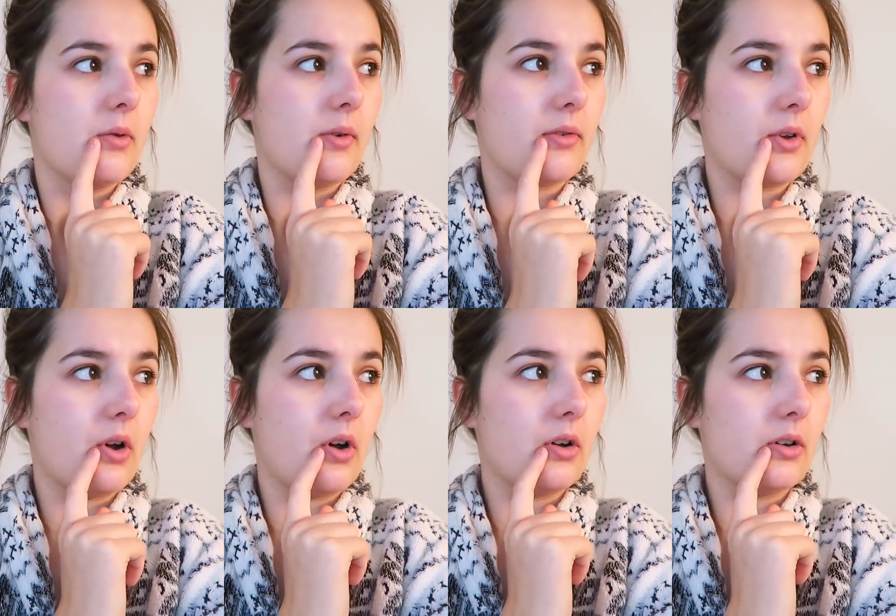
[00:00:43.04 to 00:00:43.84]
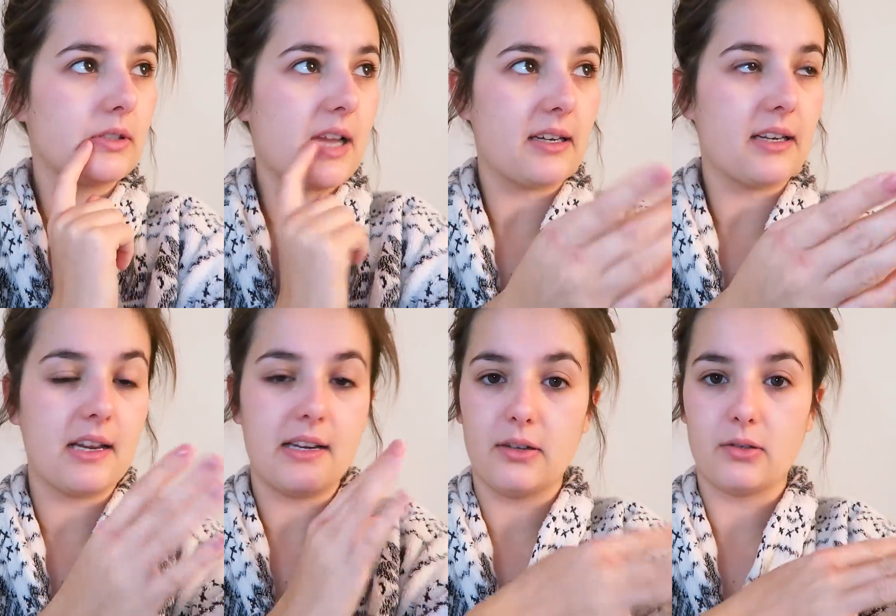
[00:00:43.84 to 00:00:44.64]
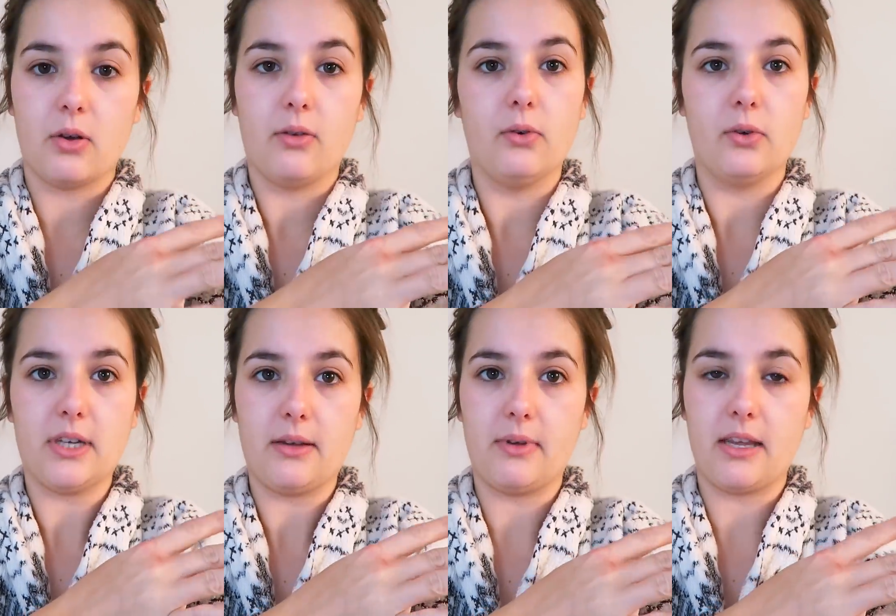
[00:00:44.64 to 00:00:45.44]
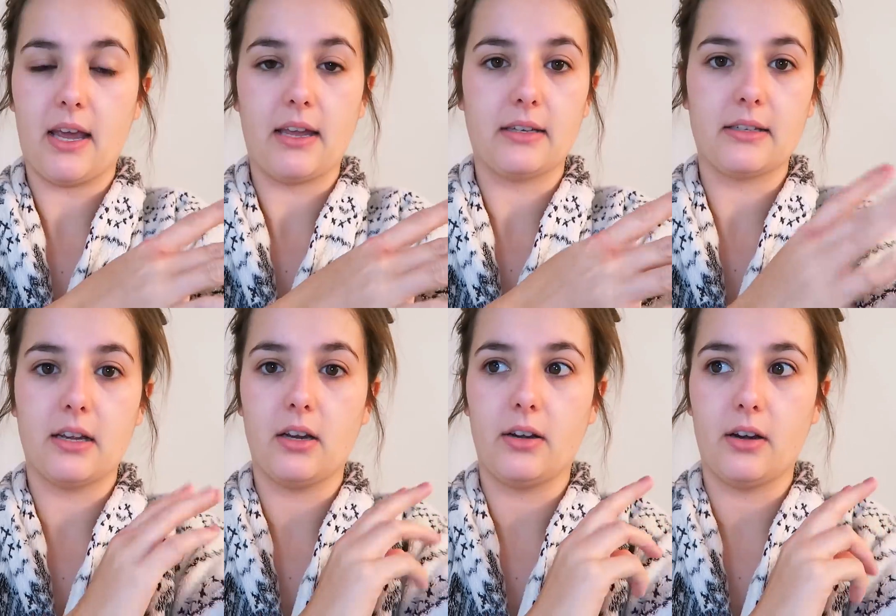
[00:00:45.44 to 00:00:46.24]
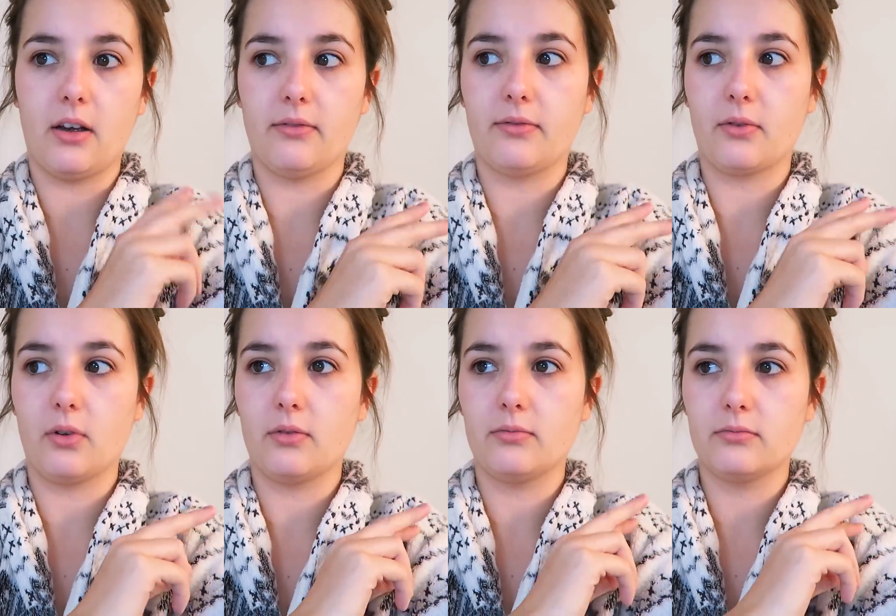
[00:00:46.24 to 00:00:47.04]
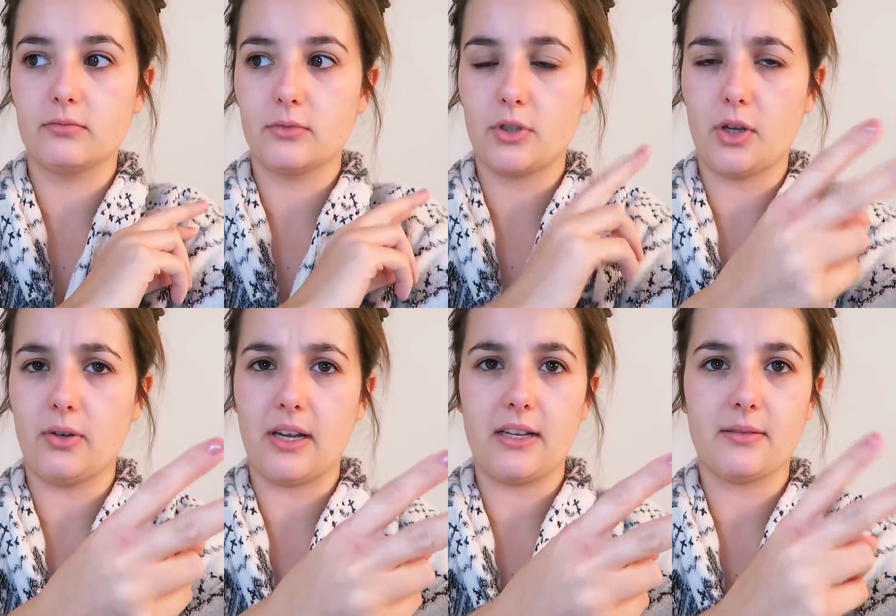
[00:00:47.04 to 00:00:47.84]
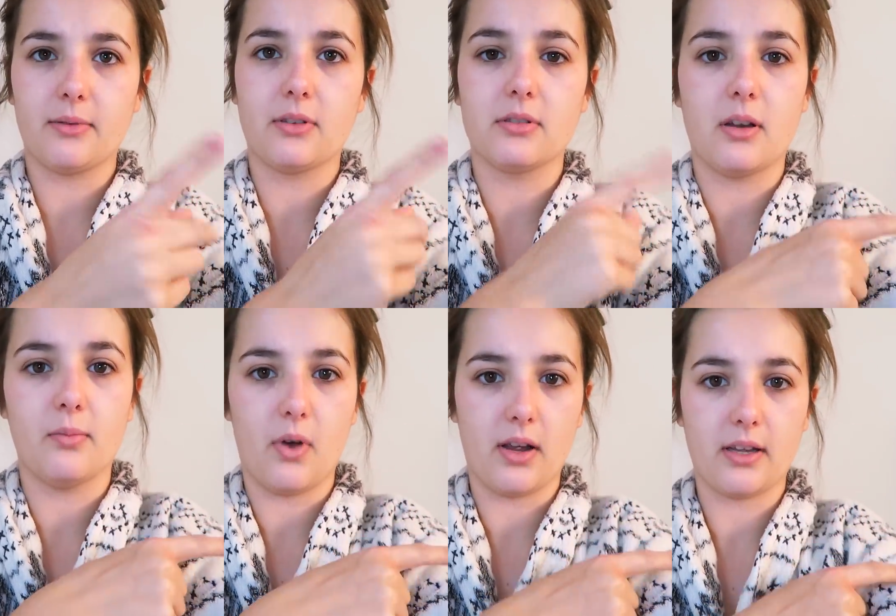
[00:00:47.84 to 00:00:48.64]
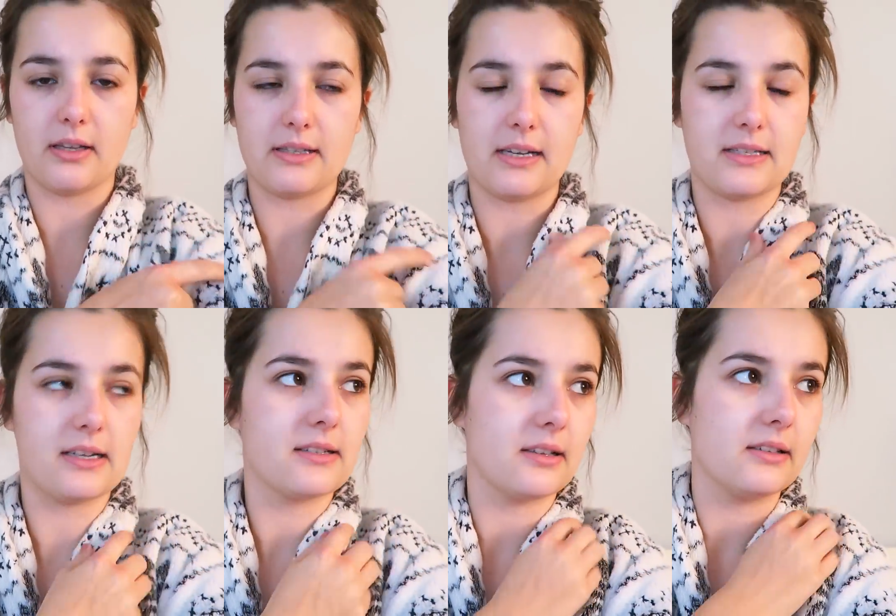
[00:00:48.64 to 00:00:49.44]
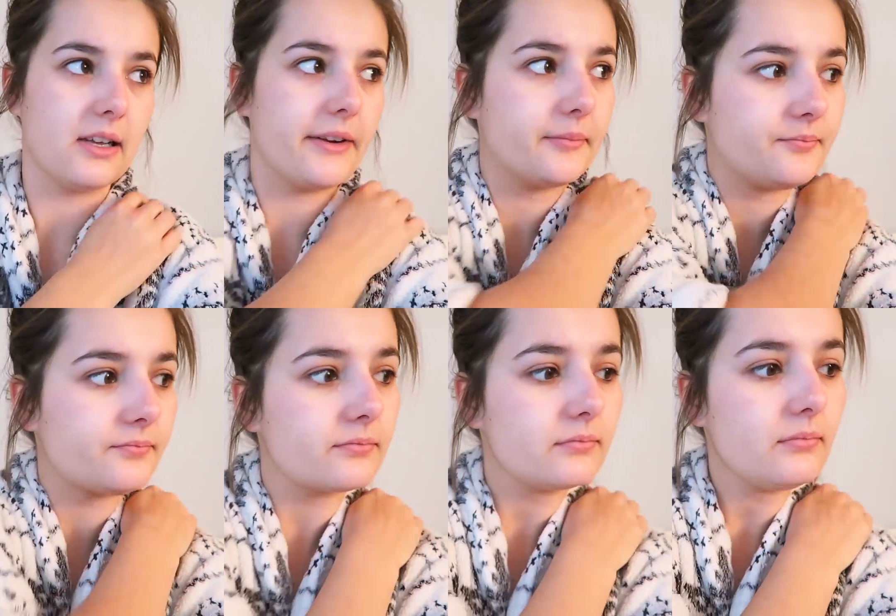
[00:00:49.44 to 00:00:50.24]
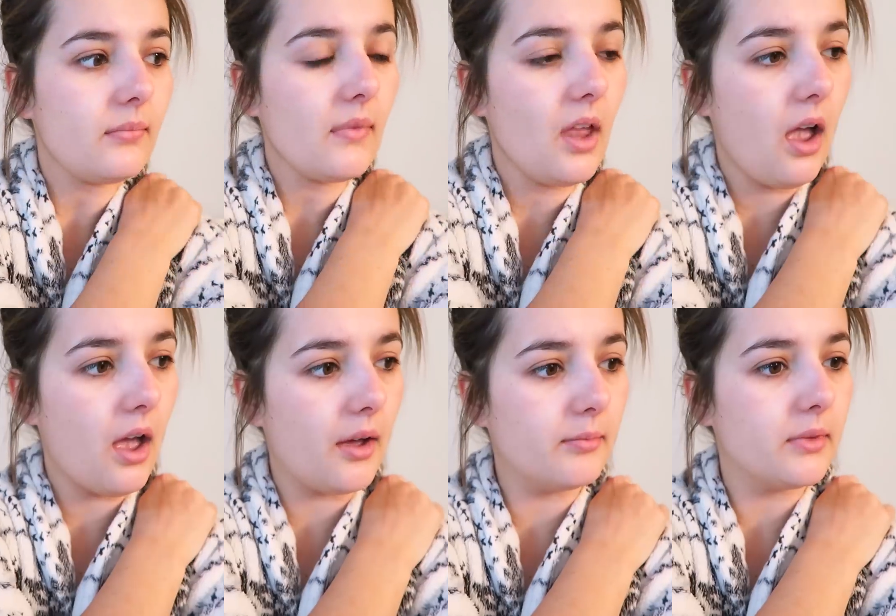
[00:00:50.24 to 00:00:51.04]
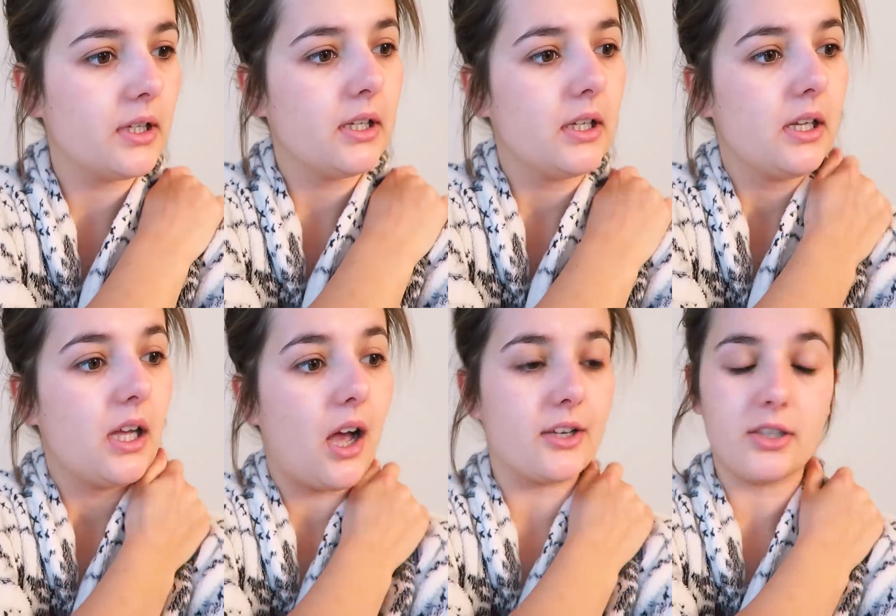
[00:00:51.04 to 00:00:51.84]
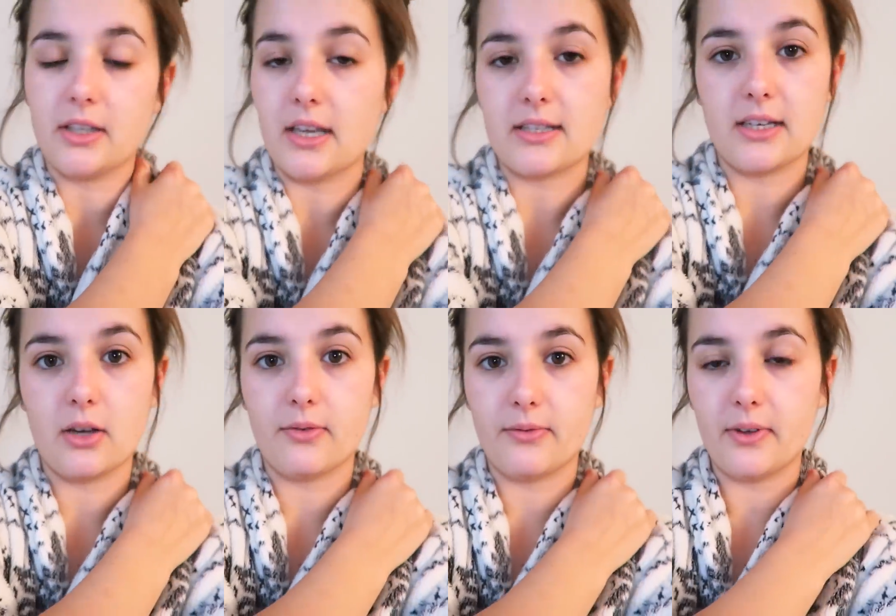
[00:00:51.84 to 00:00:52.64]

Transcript: we've got, technically Neil's got a 4 day weekend and I've got 2 days because I'm working Saturday and Sunday. I took yesterday off